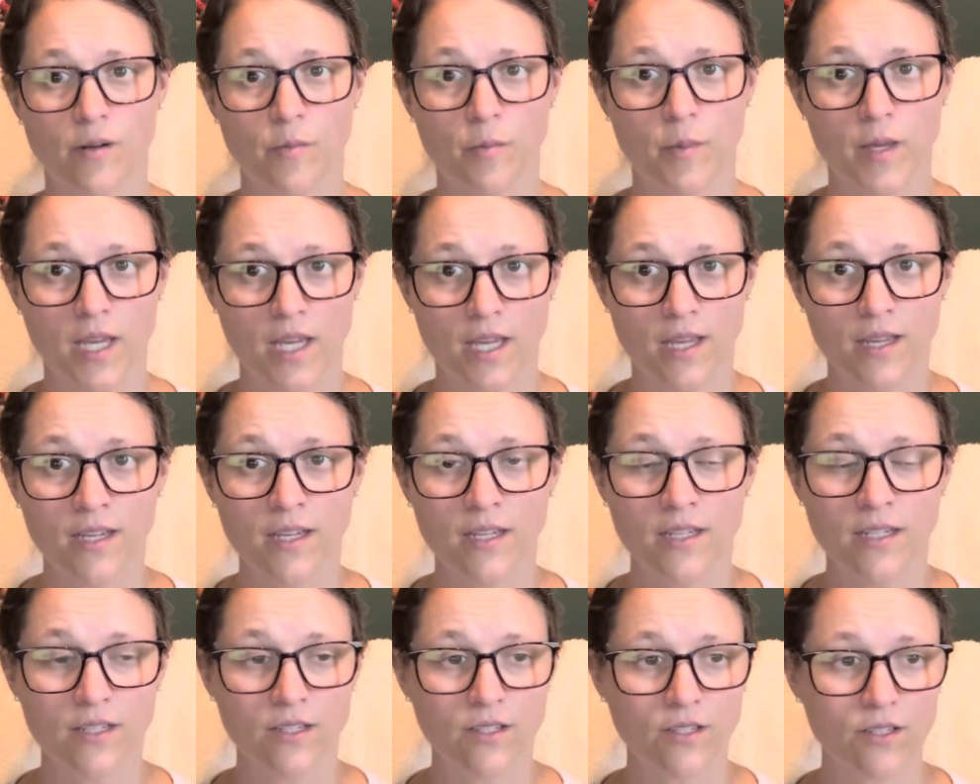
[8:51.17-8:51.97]

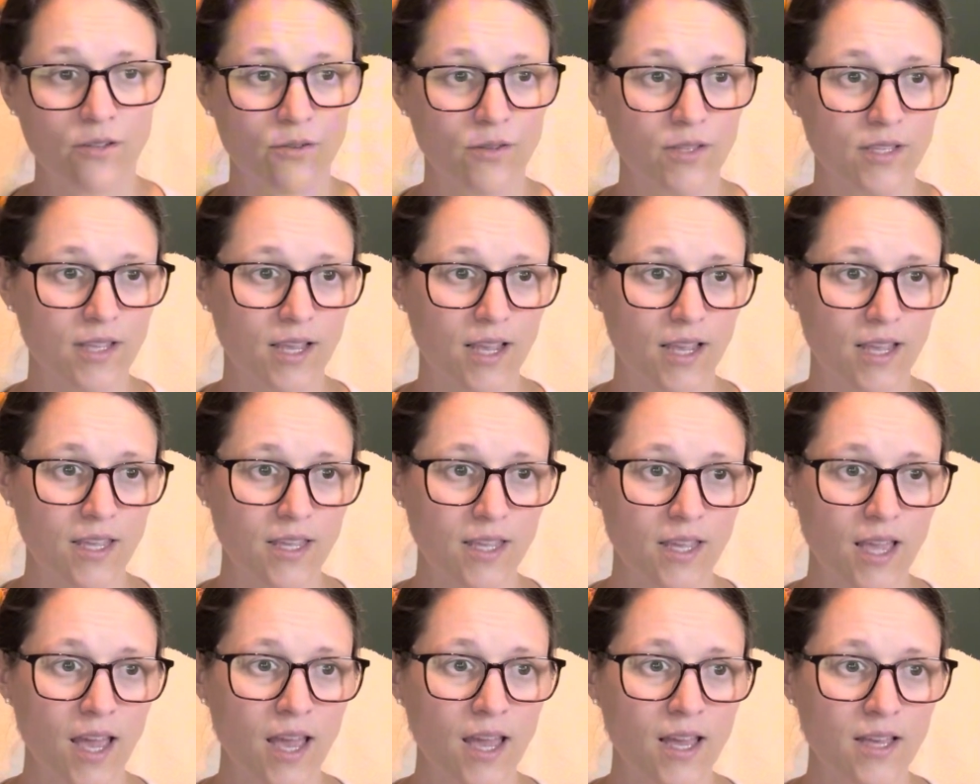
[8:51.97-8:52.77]
me to say
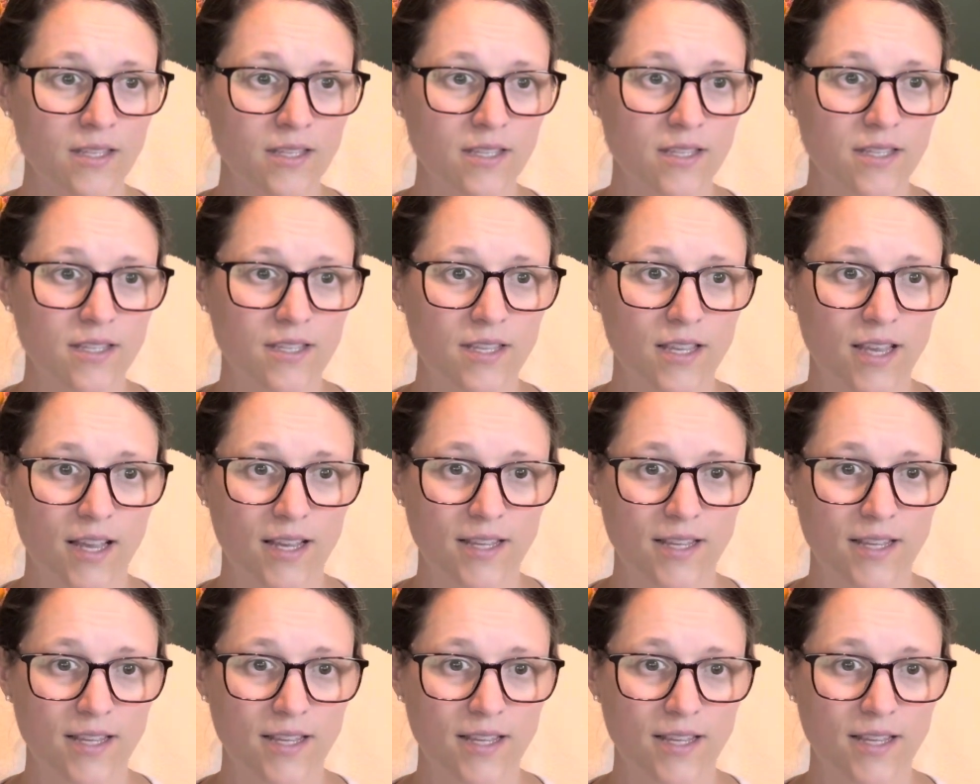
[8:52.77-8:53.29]
yes.